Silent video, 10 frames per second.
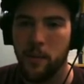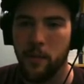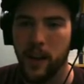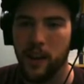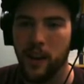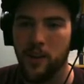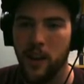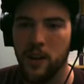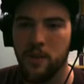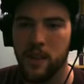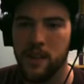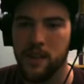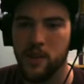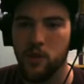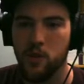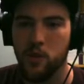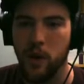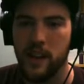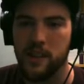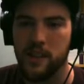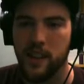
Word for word: Like, a lot of these new quests,